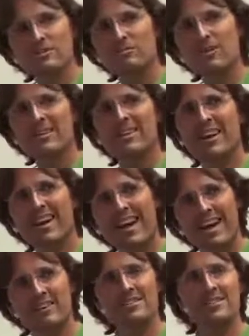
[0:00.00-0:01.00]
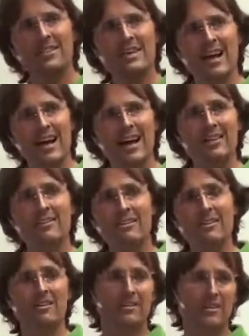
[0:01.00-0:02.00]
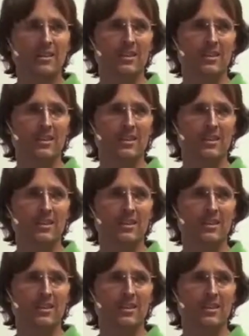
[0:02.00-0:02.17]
are good when they actually are not.